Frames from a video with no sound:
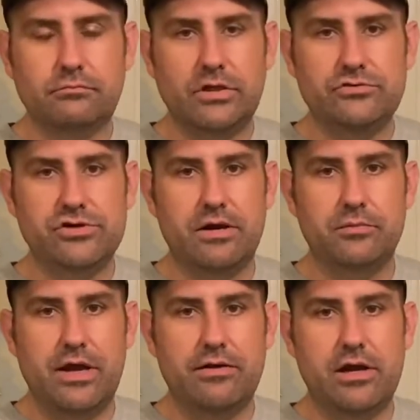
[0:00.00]
John
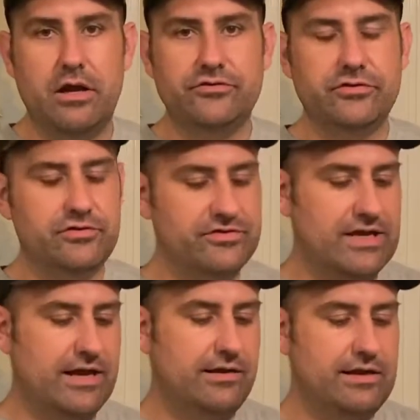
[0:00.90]
Browning also
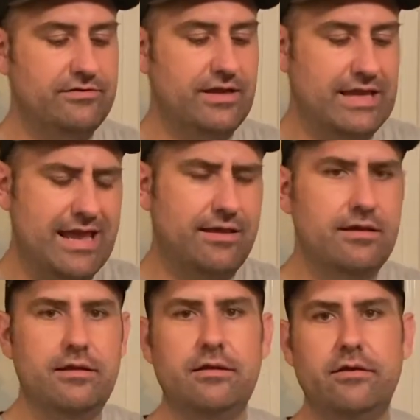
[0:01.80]
decided, he's like, hey,
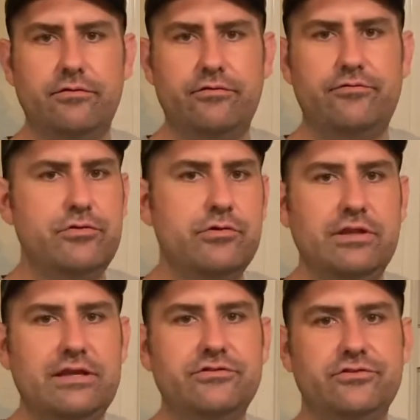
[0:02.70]
a few of the
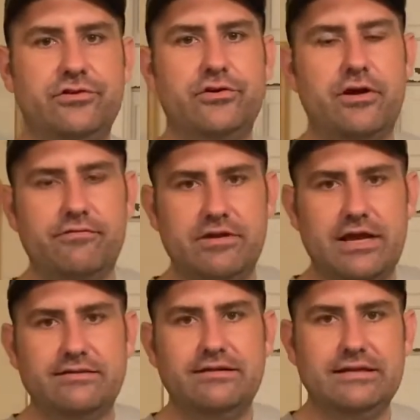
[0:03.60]
lessons learned off the
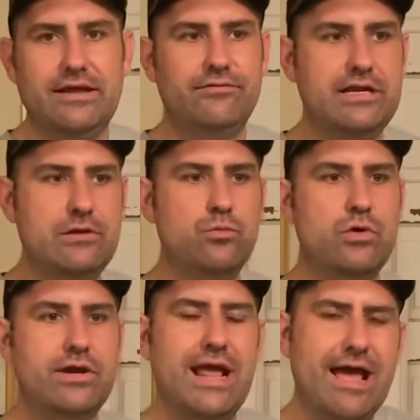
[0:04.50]
1911, he
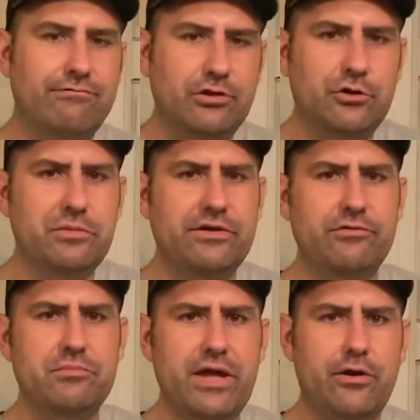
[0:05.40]
wanted to have a little bit of a
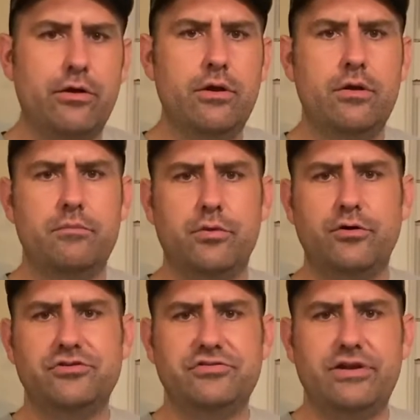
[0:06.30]
better
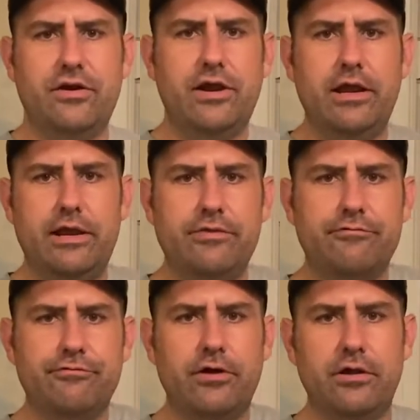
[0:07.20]
purchase area in the
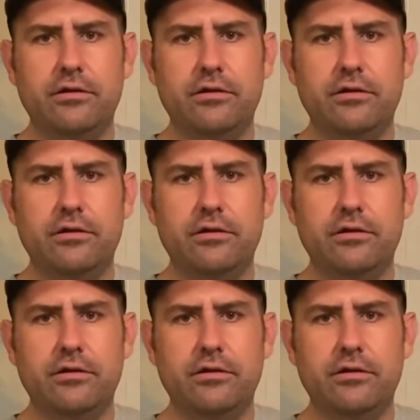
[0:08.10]
front.